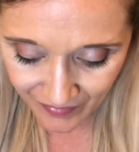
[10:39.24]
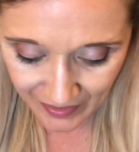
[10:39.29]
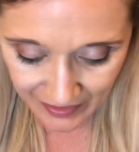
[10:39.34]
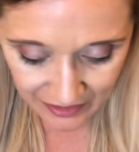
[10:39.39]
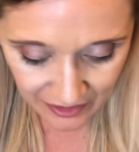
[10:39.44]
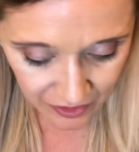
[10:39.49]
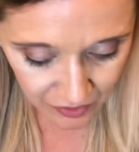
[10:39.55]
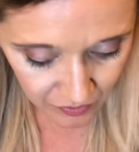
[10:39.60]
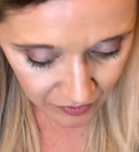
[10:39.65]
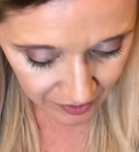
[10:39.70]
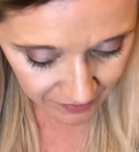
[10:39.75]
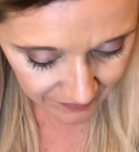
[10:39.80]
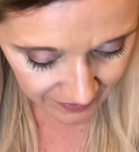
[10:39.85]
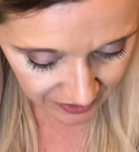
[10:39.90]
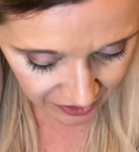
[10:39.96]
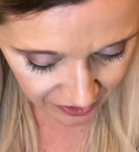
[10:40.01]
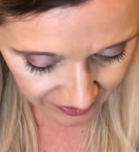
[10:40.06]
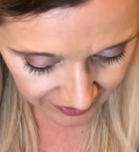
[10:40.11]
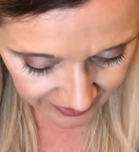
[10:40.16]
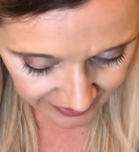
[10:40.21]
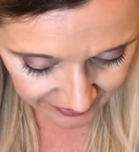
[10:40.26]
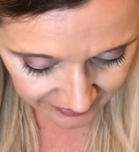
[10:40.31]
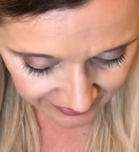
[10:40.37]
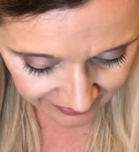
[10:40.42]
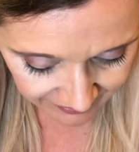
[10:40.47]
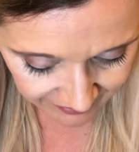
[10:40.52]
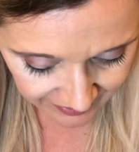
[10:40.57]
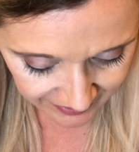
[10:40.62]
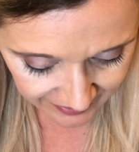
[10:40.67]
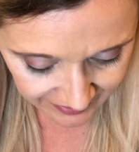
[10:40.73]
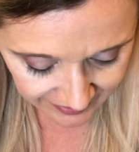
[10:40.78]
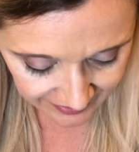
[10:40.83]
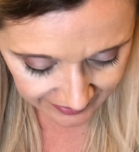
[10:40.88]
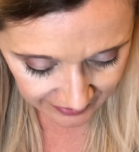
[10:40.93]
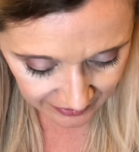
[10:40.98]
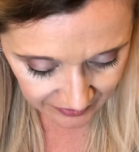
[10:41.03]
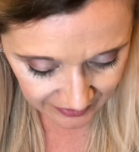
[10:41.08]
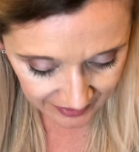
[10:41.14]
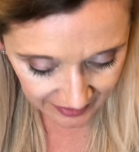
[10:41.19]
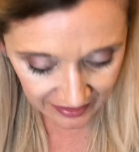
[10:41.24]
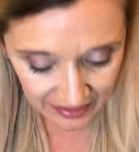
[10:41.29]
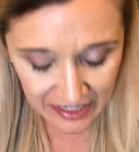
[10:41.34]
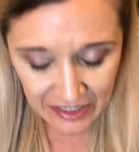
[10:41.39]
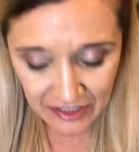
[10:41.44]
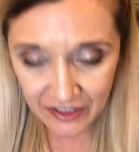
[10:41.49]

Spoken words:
I just want to make sure I didn't leave anything out. Yeah.